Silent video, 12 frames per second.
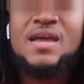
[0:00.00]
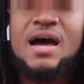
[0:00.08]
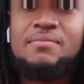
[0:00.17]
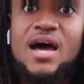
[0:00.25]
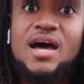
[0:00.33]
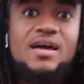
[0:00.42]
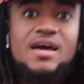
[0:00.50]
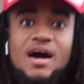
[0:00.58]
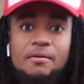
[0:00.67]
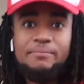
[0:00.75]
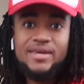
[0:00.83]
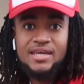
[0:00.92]
I'm
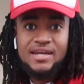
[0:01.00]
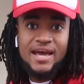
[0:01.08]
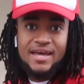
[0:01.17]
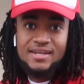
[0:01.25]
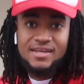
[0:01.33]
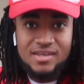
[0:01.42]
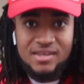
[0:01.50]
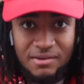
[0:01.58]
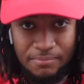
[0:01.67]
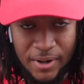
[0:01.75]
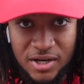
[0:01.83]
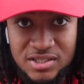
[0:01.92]
not a mean ass nigga.
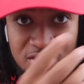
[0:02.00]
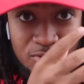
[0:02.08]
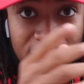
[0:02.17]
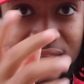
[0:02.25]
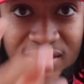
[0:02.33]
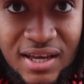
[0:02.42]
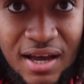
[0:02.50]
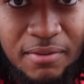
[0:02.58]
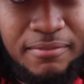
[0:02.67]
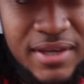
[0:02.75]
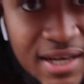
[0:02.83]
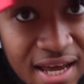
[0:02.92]
In person, you may think I'm
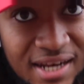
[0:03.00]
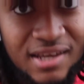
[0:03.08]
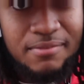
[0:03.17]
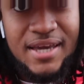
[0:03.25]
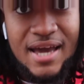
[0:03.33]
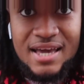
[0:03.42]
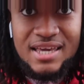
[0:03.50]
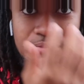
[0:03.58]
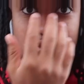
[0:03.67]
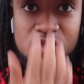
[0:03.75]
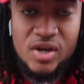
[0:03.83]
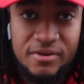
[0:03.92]
a mean ass nigga I keep
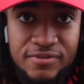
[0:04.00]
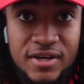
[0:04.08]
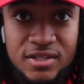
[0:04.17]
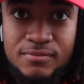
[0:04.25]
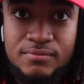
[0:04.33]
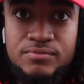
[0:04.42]
a straight face